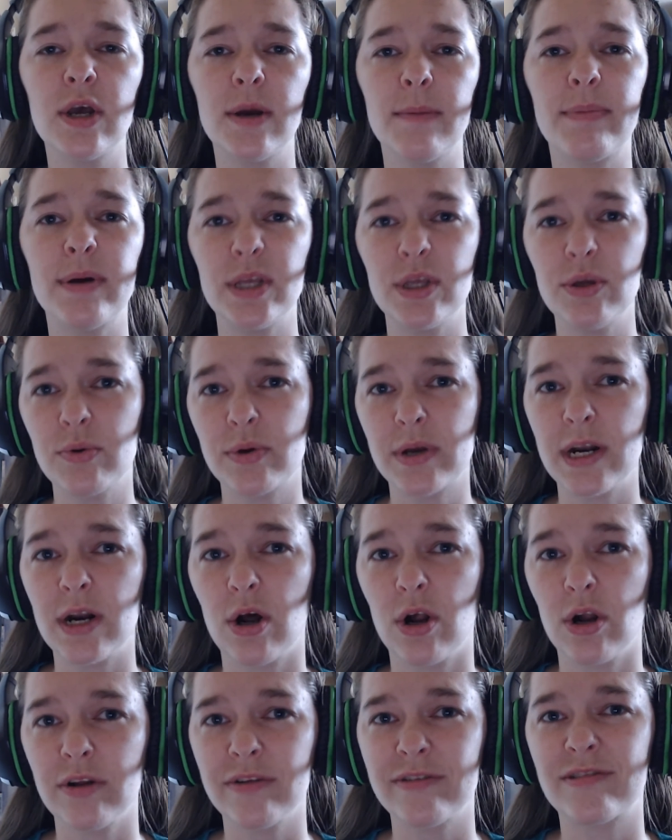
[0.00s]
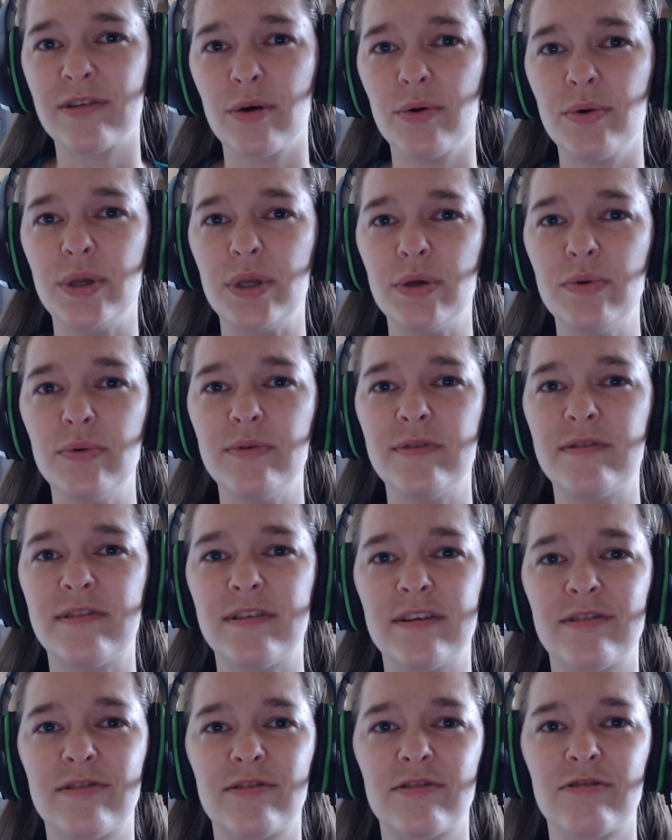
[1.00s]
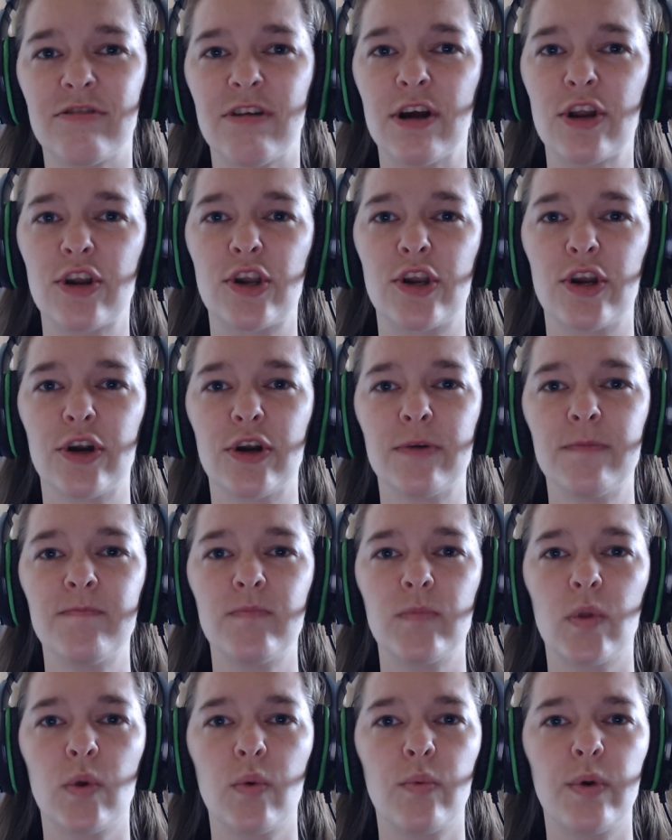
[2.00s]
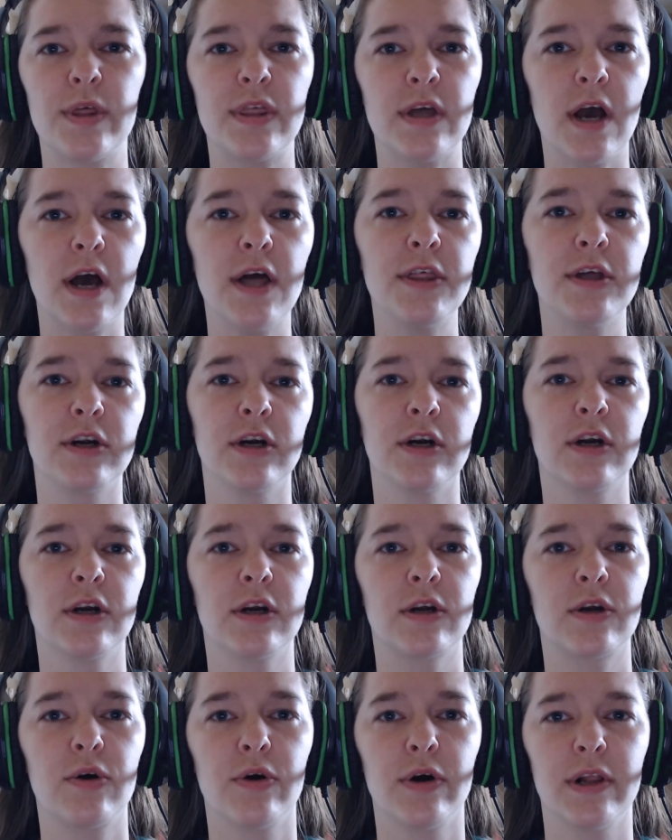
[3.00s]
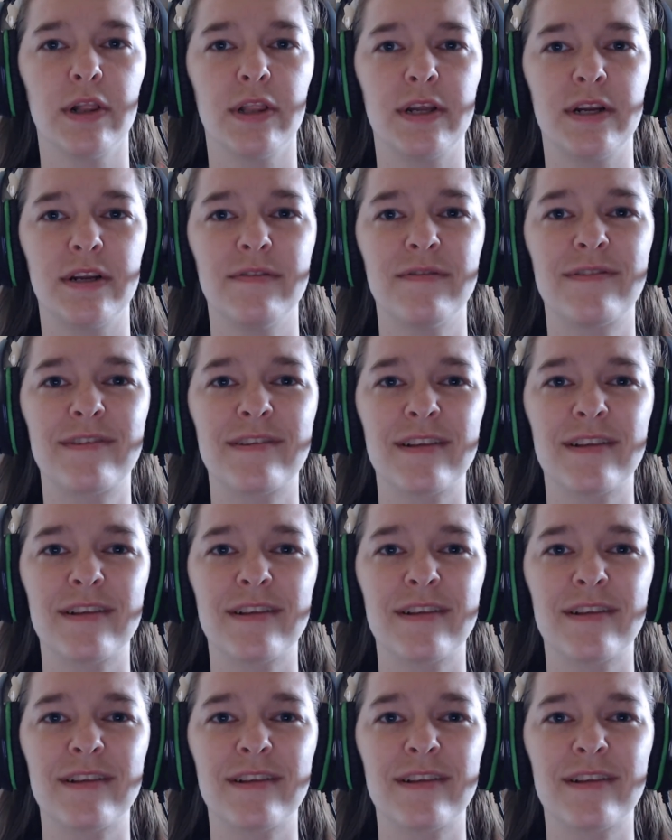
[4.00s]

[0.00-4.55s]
But you can also use this structure with other correlatives,